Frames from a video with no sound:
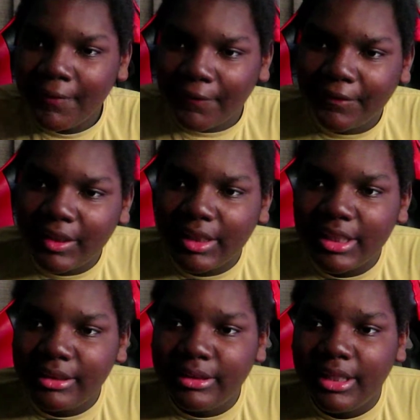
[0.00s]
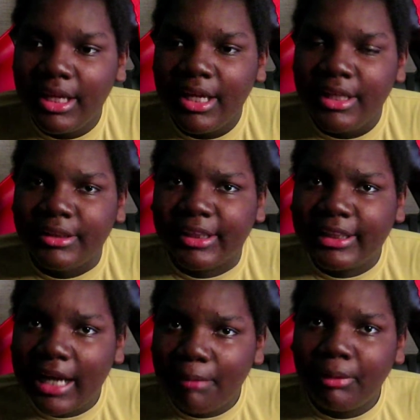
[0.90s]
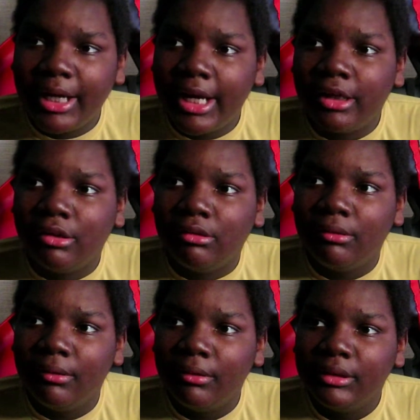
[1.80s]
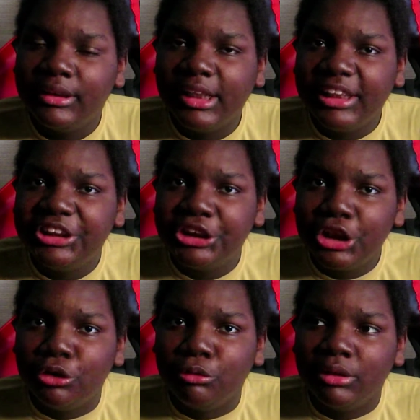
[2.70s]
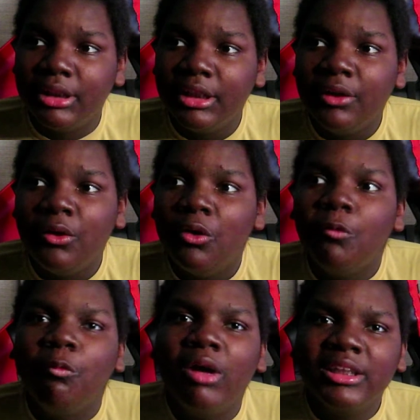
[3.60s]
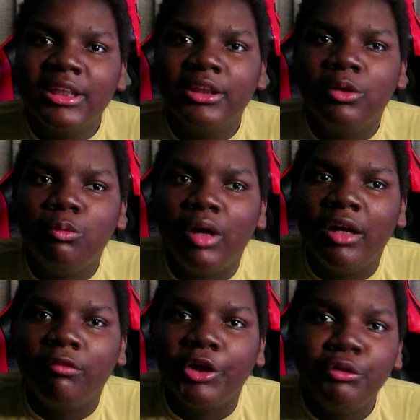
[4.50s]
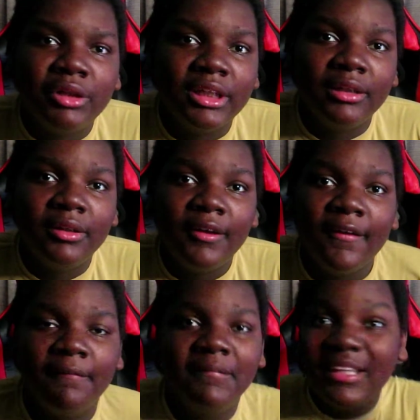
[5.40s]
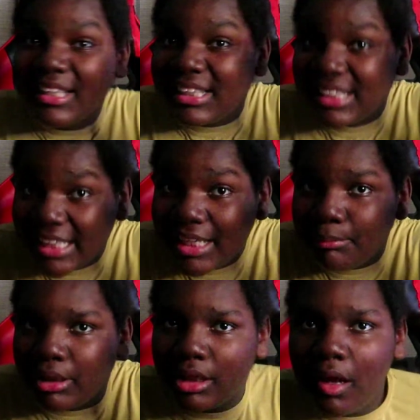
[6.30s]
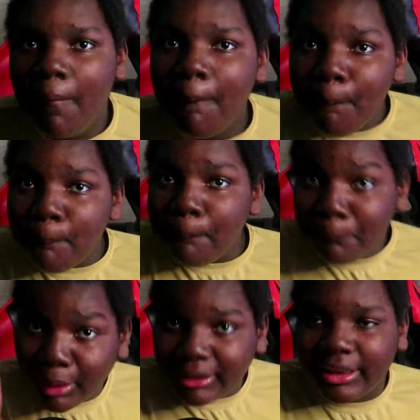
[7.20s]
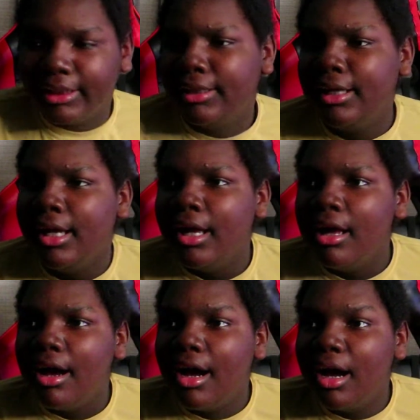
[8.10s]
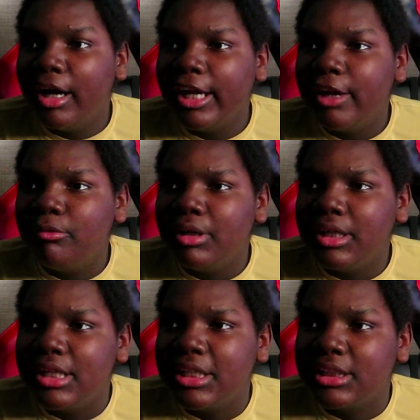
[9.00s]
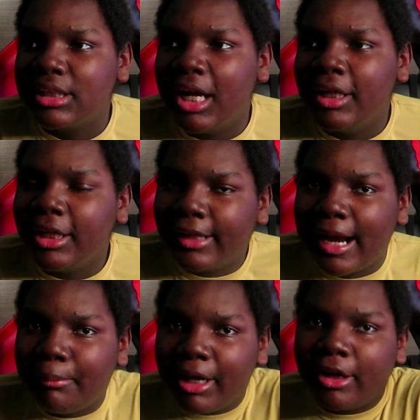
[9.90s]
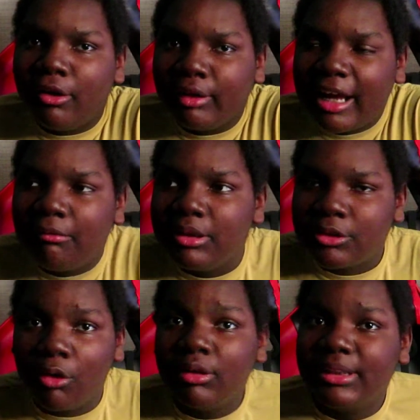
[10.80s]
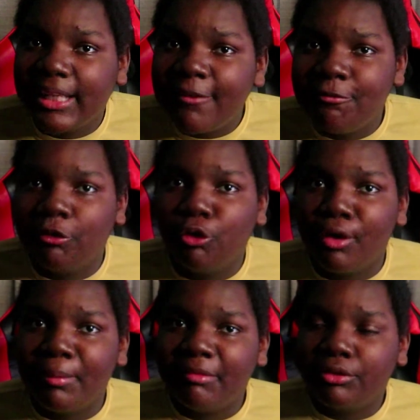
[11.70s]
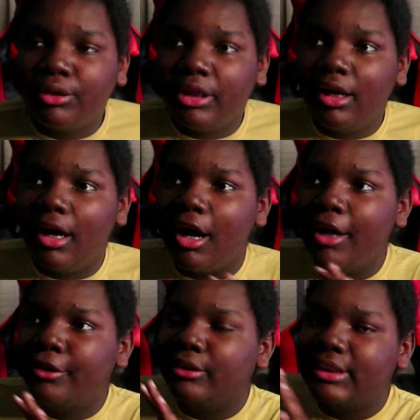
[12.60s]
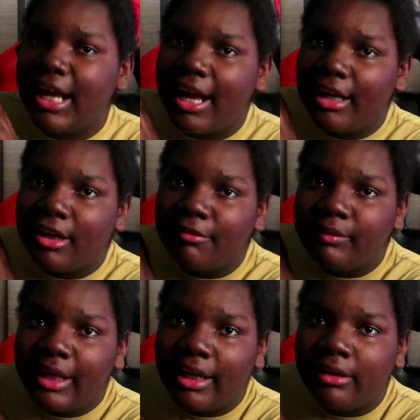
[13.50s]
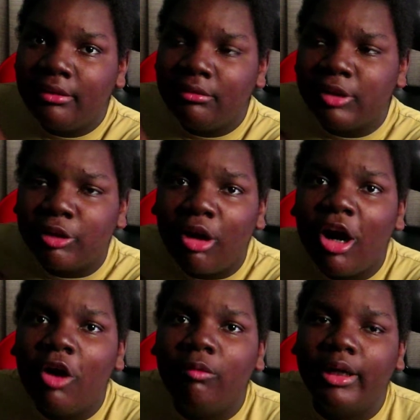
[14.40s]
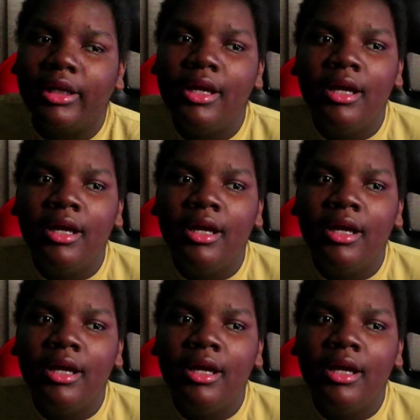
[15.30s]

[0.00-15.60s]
The thing is, the camera angle they showed wasn't the one where you could see me pulling it. Uh, it was another camera angle that was on the same floor, but it was on the other side of that little hallway.